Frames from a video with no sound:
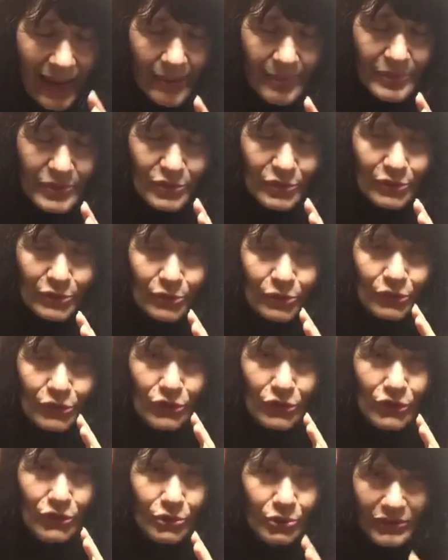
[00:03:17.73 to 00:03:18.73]
absolute
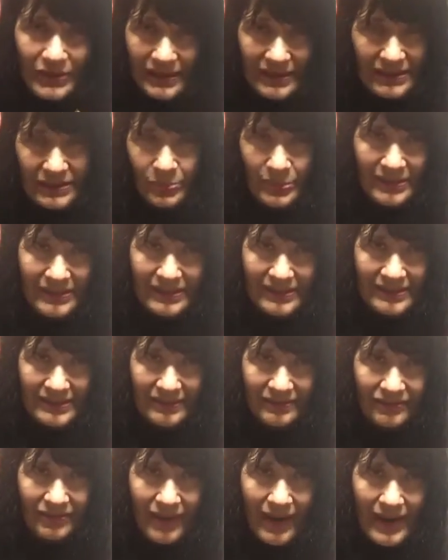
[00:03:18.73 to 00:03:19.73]
unity with the
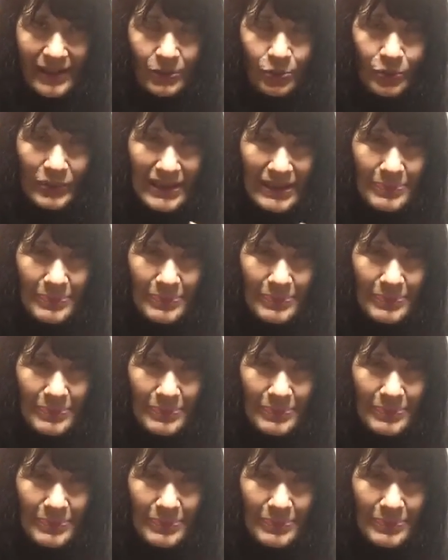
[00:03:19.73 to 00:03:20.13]
divine.